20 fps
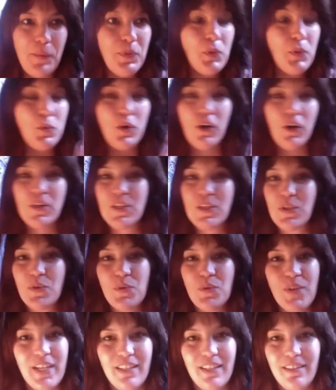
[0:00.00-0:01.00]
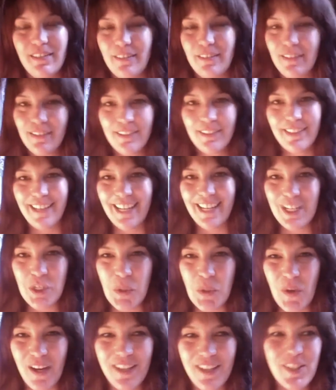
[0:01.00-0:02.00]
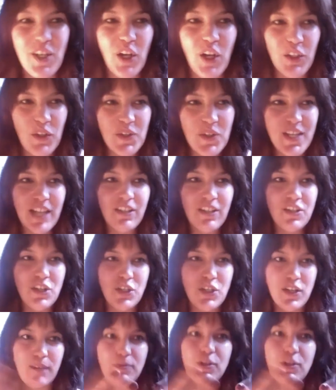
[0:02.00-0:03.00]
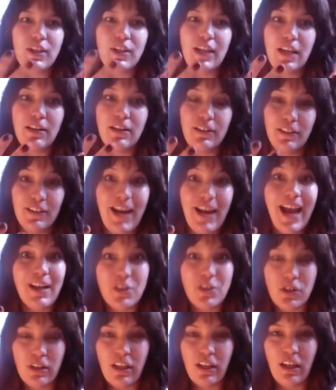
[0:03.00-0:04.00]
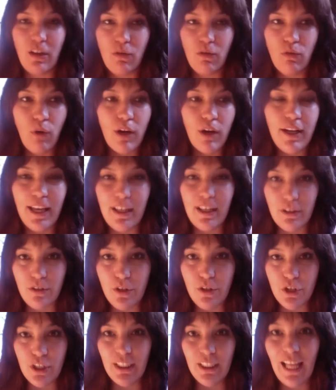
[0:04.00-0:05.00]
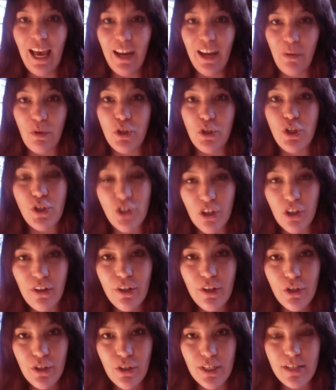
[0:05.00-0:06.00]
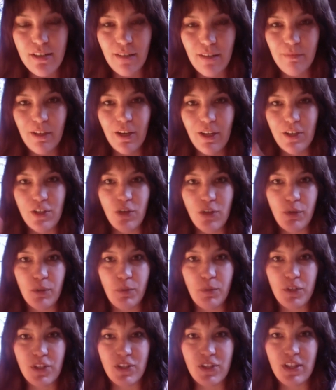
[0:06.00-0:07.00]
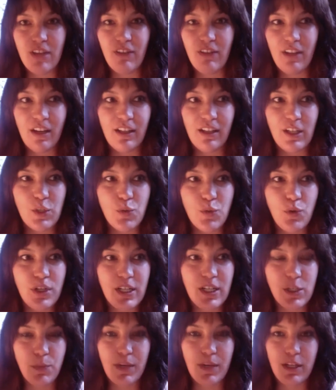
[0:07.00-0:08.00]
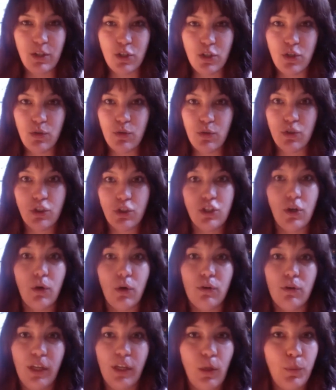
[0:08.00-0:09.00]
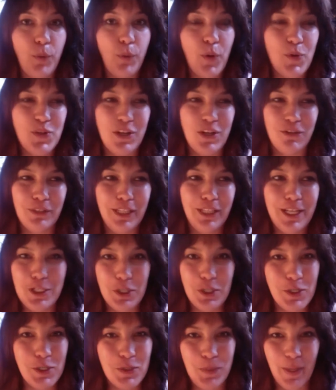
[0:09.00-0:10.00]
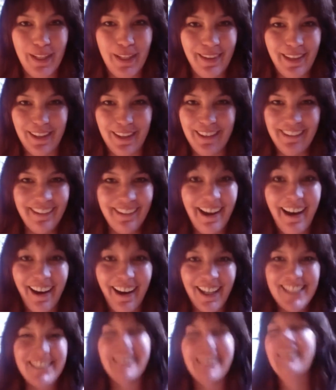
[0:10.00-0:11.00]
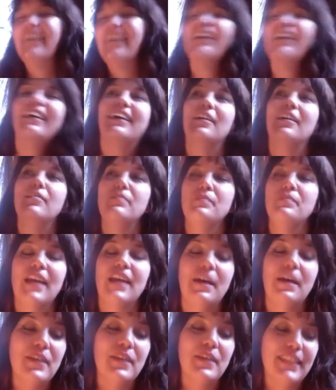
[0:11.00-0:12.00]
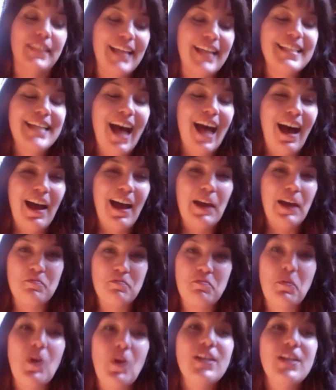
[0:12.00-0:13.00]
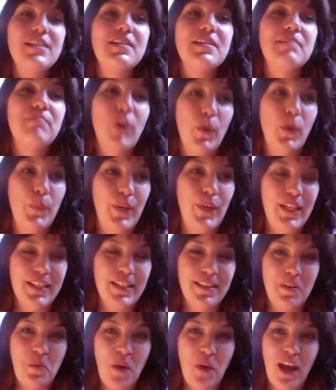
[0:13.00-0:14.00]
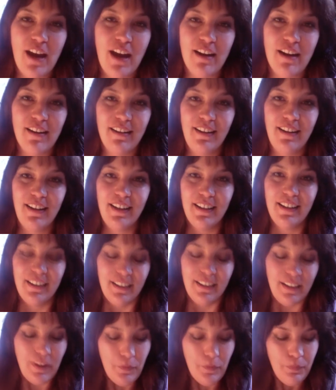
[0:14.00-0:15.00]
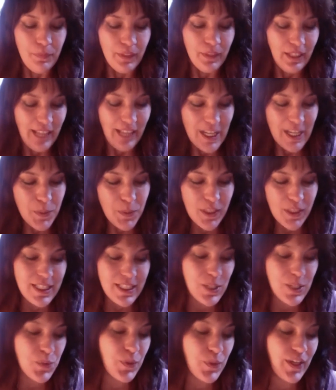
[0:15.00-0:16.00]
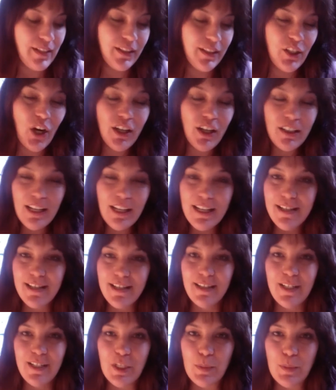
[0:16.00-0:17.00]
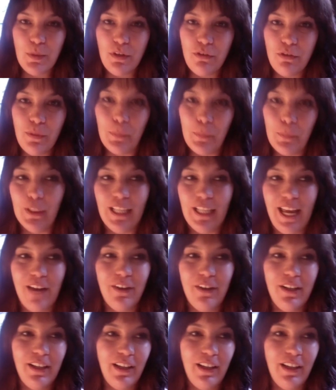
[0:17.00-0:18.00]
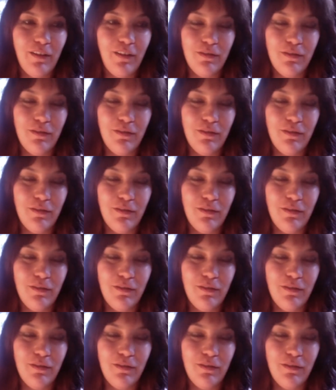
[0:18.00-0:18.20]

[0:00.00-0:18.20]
works with the Yeshua. So those energies come together. They're actually one energy line, which is so interesting because you would perceive it in this world as being two totally opposing religions, but they're not. But that time was the moment where, let's put it this way, the darkness and this beautiful polarity of